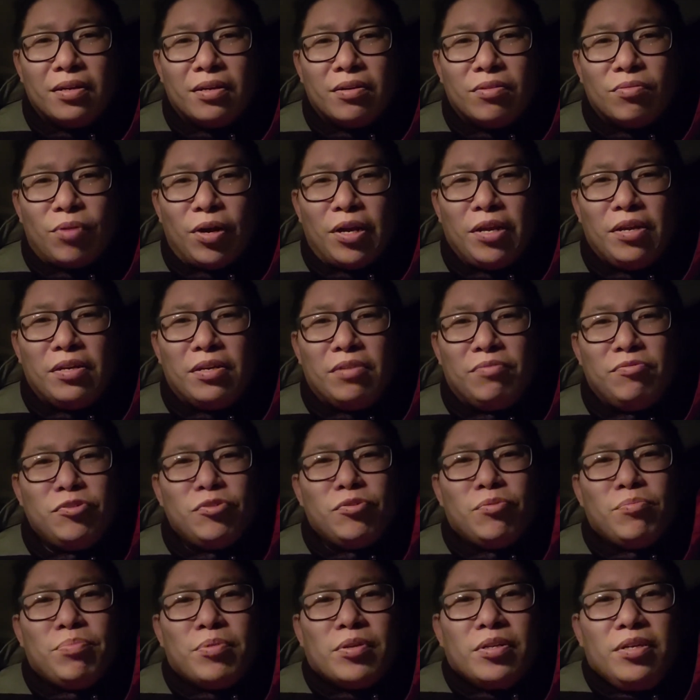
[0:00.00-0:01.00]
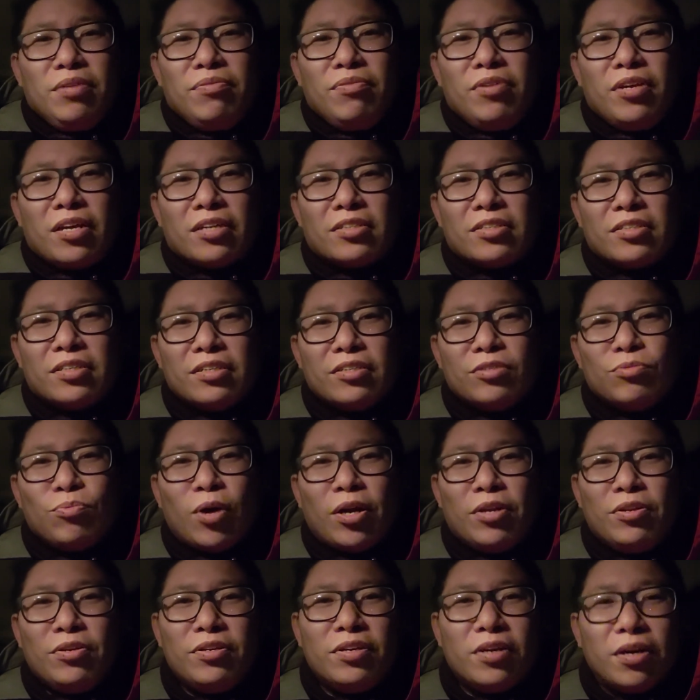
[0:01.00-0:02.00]
Right? If you don't believe he exists, why
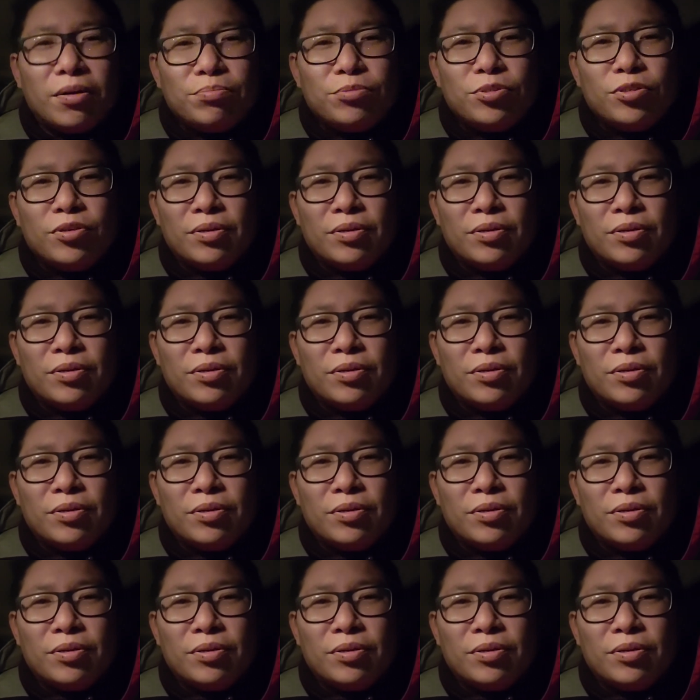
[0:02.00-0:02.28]
do you come to